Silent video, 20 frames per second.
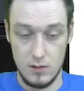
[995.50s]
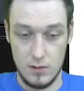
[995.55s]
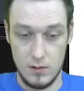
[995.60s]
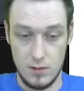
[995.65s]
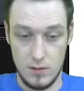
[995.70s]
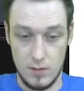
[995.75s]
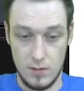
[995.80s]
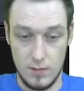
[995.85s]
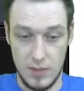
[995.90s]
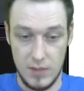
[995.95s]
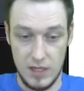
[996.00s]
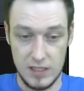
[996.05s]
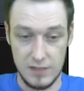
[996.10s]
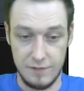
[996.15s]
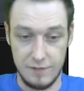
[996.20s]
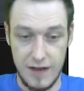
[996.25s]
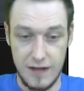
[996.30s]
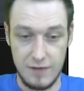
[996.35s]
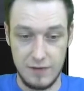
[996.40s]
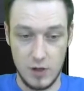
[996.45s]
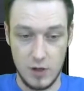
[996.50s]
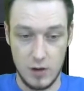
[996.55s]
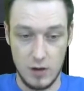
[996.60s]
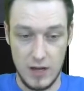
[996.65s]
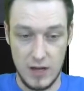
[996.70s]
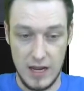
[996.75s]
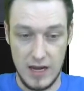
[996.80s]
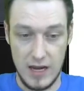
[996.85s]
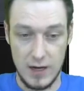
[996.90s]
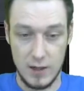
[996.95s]
I mean, it's a 5-card
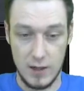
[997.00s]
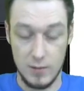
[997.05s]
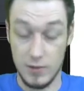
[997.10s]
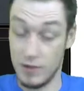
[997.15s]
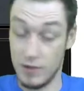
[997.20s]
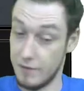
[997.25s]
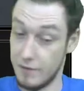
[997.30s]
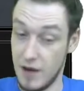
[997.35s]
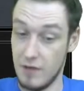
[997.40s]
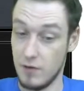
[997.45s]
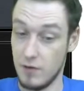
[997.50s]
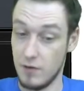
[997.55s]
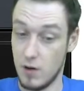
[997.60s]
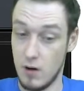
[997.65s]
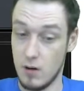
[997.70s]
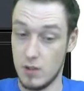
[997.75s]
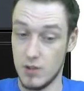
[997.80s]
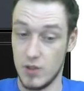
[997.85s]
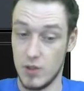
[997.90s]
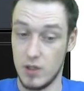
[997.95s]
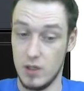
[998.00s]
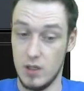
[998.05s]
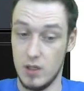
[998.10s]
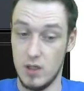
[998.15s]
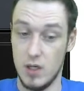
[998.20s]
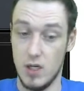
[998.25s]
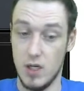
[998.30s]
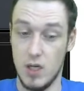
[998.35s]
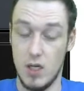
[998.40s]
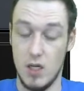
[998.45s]
hand, but the 5 cards are
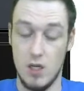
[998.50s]
good.